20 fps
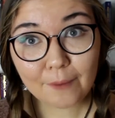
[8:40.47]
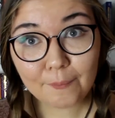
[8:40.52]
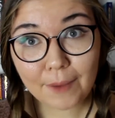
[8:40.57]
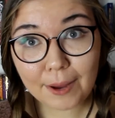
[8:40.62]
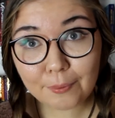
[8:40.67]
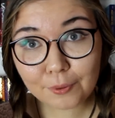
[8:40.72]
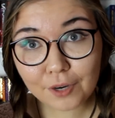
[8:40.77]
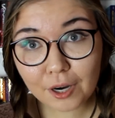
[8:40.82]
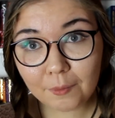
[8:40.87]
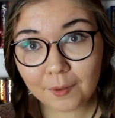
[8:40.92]
My
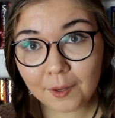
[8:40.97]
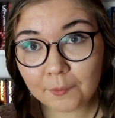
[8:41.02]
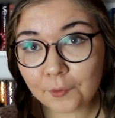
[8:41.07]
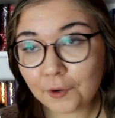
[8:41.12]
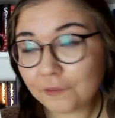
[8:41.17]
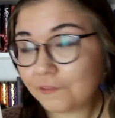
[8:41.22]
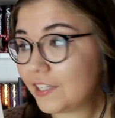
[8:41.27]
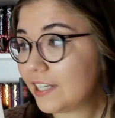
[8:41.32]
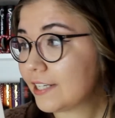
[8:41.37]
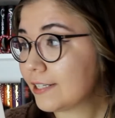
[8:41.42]
problem
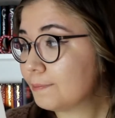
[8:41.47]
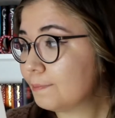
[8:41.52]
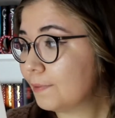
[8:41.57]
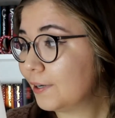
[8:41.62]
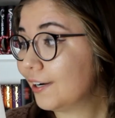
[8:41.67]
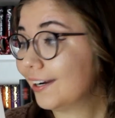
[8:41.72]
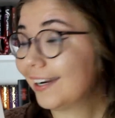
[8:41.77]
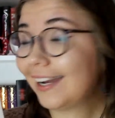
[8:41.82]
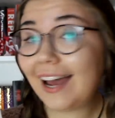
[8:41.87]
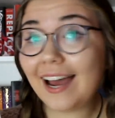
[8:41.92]
with this
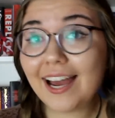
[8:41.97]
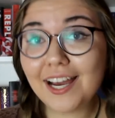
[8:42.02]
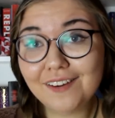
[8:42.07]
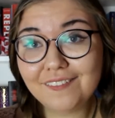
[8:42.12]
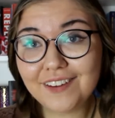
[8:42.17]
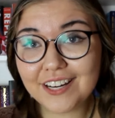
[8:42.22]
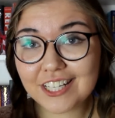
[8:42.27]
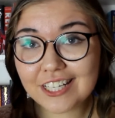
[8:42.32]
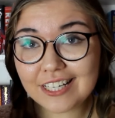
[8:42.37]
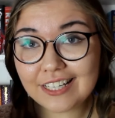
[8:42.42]
book, I
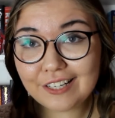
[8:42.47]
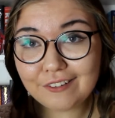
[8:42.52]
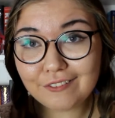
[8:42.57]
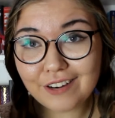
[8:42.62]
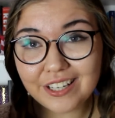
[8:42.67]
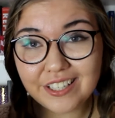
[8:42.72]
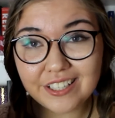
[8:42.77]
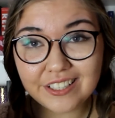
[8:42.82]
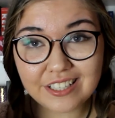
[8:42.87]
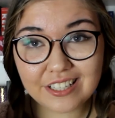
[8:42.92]
eventually
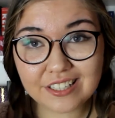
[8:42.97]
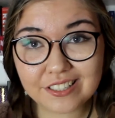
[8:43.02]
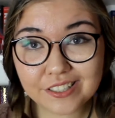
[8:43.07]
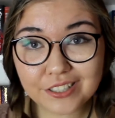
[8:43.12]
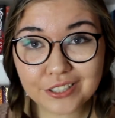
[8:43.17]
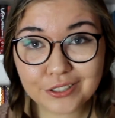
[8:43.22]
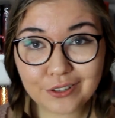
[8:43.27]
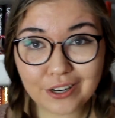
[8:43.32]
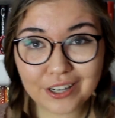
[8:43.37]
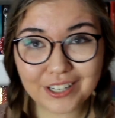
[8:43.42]
rated this
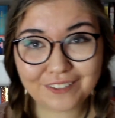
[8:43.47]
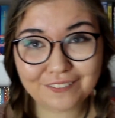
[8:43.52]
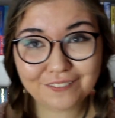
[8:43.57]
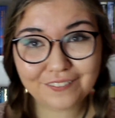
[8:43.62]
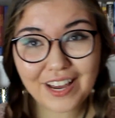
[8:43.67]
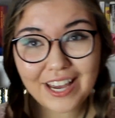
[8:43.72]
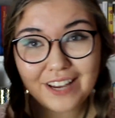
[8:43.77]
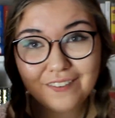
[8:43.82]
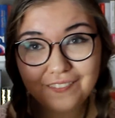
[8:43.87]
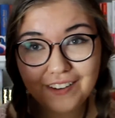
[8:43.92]
2 out of
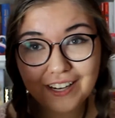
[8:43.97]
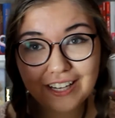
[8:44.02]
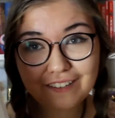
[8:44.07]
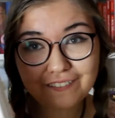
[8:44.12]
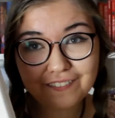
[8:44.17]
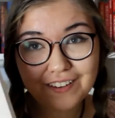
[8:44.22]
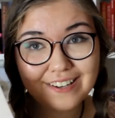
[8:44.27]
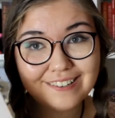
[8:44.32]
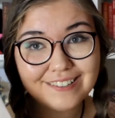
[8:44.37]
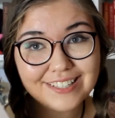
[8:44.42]

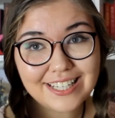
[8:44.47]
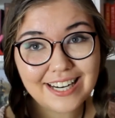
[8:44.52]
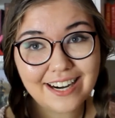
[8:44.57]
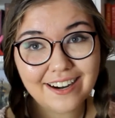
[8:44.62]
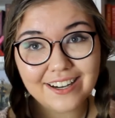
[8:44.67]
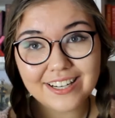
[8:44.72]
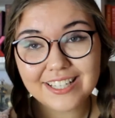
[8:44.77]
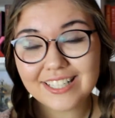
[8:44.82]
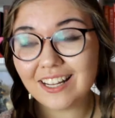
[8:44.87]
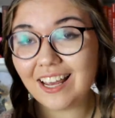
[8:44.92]
5
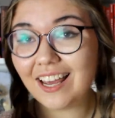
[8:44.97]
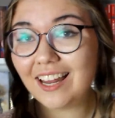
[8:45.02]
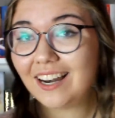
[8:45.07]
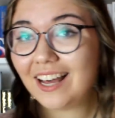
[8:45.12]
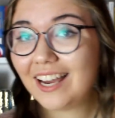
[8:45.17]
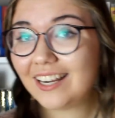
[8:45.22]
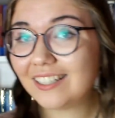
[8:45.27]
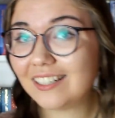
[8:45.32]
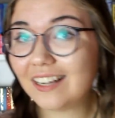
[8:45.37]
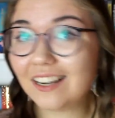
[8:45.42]
stars. I
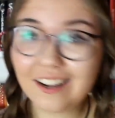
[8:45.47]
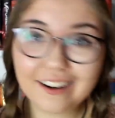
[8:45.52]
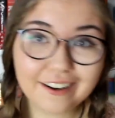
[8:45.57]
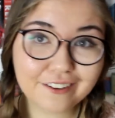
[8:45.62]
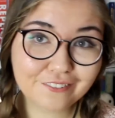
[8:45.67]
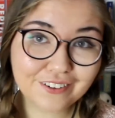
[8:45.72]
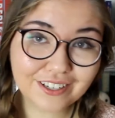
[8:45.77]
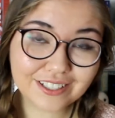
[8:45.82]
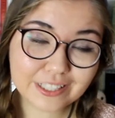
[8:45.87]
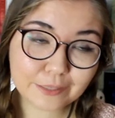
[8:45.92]
liked a lot
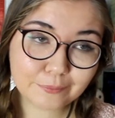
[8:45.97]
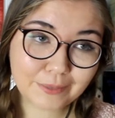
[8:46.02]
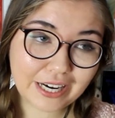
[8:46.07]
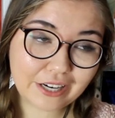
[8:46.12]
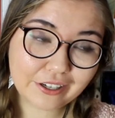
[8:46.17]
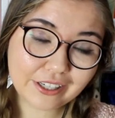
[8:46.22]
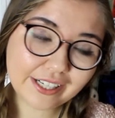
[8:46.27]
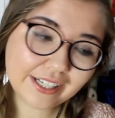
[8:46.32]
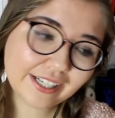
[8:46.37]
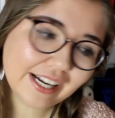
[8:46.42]
of things
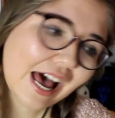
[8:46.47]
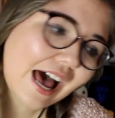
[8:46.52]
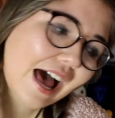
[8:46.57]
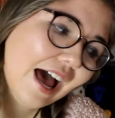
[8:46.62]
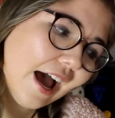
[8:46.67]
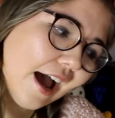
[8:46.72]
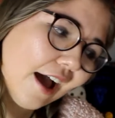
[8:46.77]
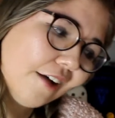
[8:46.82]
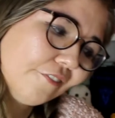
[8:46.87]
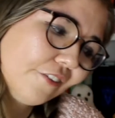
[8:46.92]
about it.
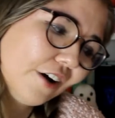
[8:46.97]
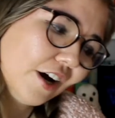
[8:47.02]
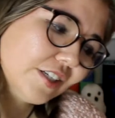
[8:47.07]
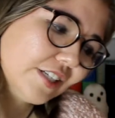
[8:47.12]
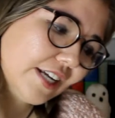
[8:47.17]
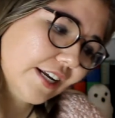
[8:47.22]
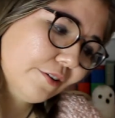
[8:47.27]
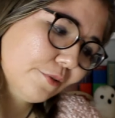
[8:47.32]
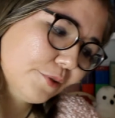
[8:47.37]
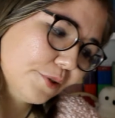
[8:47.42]
I thought
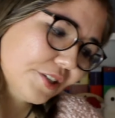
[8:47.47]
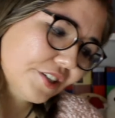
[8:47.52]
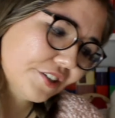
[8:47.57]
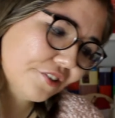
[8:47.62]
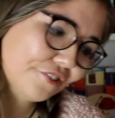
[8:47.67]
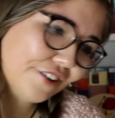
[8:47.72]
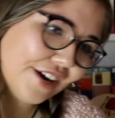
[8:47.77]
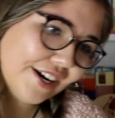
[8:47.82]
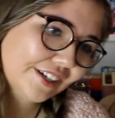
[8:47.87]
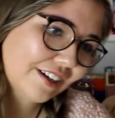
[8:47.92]
that it was a
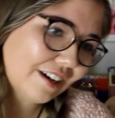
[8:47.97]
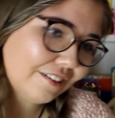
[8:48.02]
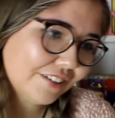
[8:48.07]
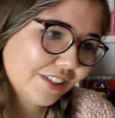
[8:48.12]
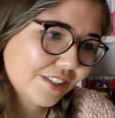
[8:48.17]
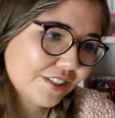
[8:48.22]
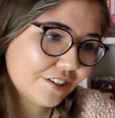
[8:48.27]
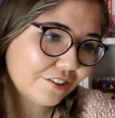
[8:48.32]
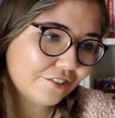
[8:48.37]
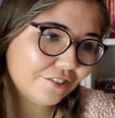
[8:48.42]
great
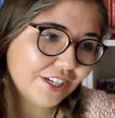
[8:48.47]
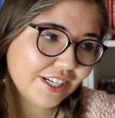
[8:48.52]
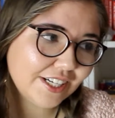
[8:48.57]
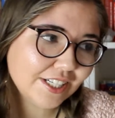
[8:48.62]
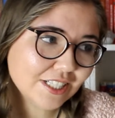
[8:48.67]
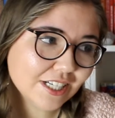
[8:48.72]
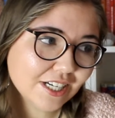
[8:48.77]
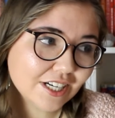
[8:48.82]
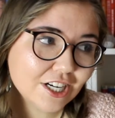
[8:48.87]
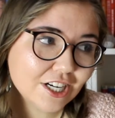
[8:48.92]
novel to
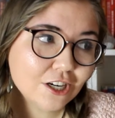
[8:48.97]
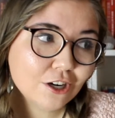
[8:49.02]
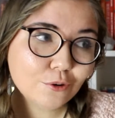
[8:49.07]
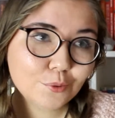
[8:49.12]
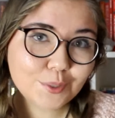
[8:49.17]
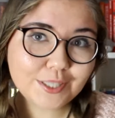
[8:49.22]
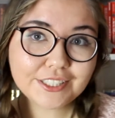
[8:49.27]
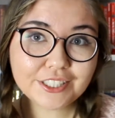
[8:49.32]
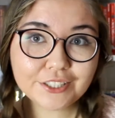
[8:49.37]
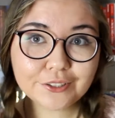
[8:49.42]
read
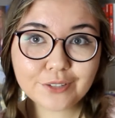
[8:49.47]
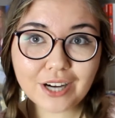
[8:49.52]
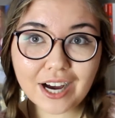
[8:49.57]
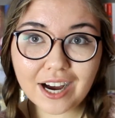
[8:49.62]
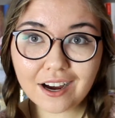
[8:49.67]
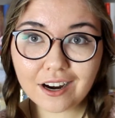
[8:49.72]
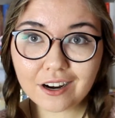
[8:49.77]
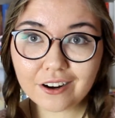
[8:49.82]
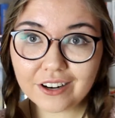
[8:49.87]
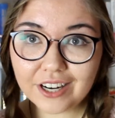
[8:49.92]
when you
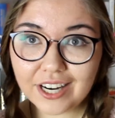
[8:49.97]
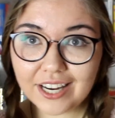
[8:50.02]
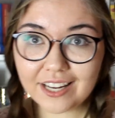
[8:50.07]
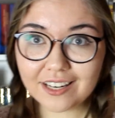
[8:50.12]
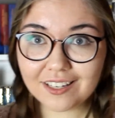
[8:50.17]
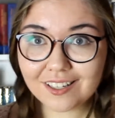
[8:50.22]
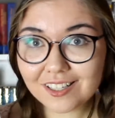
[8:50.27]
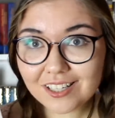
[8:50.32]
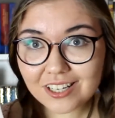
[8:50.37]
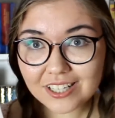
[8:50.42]
are
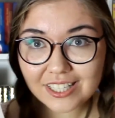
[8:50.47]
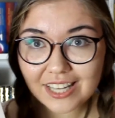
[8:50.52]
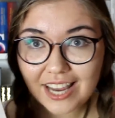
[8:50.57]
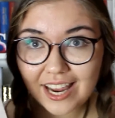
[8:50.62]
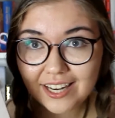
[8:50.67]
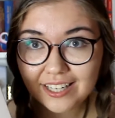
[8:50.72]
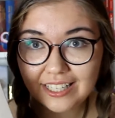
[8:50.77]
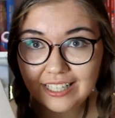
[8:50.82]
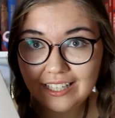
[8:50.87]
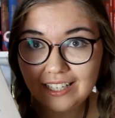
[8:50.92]
in the
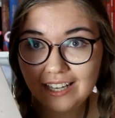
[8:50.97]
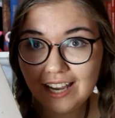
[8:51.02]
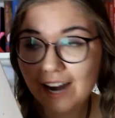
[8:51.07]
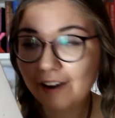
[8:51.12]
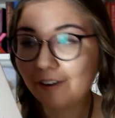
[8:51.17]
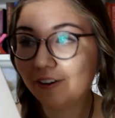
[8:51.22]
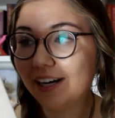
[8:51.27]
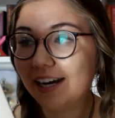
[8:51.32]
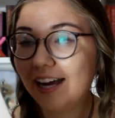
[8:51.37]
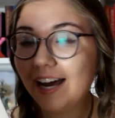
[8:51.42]
Tuscany
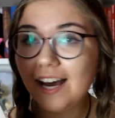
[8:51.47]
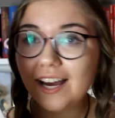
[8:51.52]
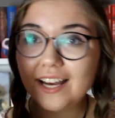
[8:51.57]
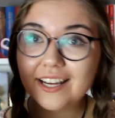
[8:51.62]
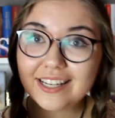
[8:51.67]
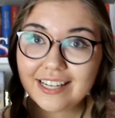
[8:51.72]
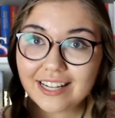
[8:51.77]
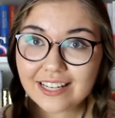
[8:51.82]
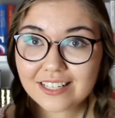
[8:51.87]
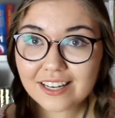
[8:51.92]
area
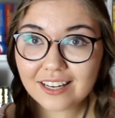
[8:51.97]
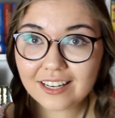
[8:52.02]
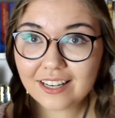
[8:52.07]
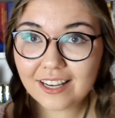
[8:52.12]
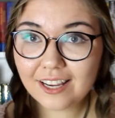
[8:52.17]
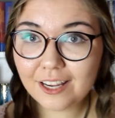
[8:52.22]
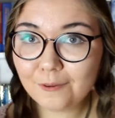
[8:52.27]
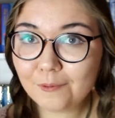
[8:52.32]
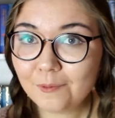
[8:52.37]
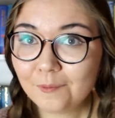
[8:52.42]
in
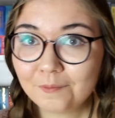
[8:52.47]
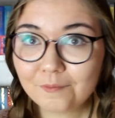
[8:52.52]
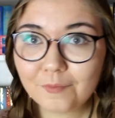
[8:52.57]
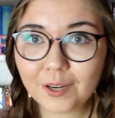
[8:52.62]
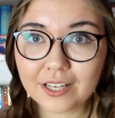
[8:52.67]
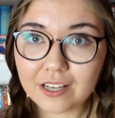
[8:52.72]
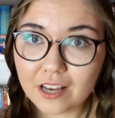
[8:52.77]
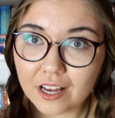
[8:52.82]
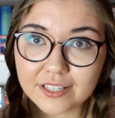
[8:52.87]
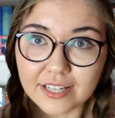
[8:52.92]
Italy,
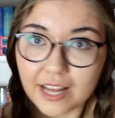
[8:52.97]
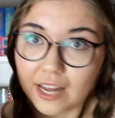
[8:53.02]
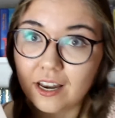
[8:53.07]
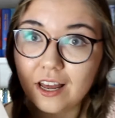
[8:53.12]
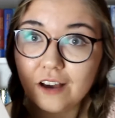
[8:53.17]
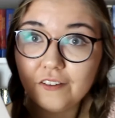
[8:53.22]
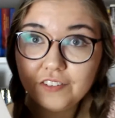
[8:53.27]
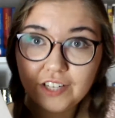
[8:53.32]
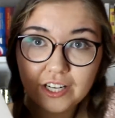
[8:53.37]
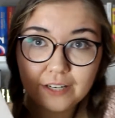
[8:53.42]
because I
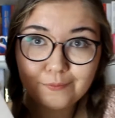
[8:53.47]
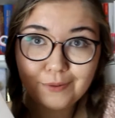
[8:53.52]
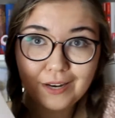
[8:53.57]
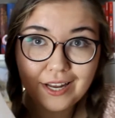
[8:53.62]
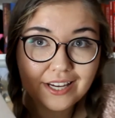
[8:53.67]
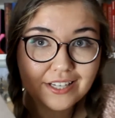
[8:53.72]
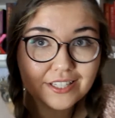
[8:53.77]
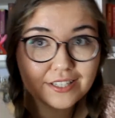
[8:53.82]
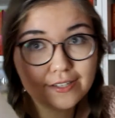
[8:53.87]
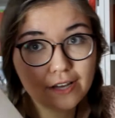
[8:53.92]
love that
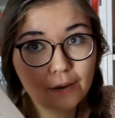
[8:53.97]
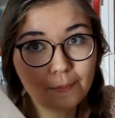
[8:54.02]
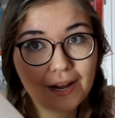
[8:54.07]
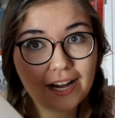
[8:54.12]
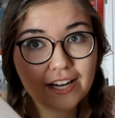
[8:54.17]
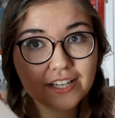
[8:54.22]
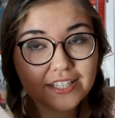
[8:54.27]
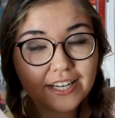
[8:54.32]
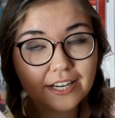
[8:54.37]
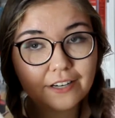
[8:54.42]
place so
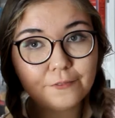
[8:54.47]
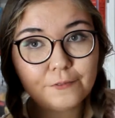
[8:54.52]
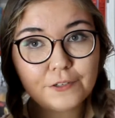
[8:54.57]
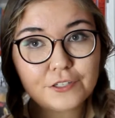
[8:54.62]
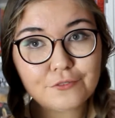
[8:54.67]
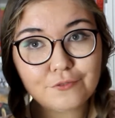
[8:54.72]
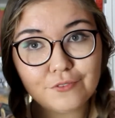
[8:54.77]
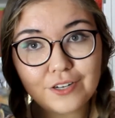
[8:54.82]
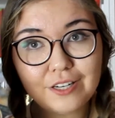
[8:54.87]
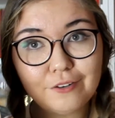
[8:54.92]
much and it
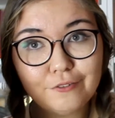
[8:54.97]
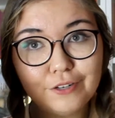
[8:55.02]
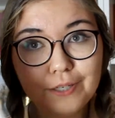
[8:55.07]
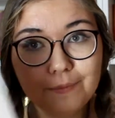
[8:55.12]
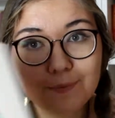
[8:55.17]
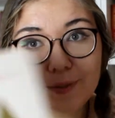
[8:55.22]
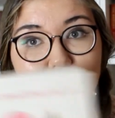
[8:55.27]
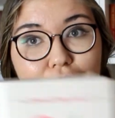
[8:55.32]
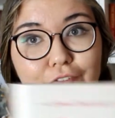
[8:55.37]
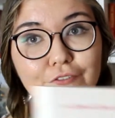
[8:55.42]
was really
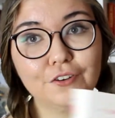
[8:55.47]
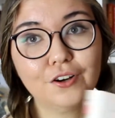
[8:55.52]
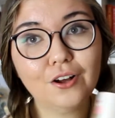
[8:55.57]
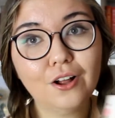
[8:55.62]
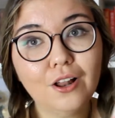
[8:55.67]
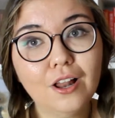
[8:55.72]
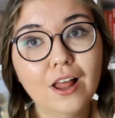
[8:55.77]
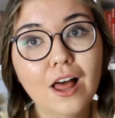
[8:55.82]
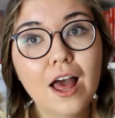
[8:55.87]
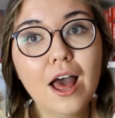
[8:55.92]

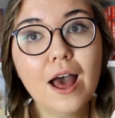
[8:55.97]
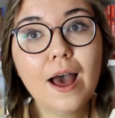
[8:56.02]
beautiful.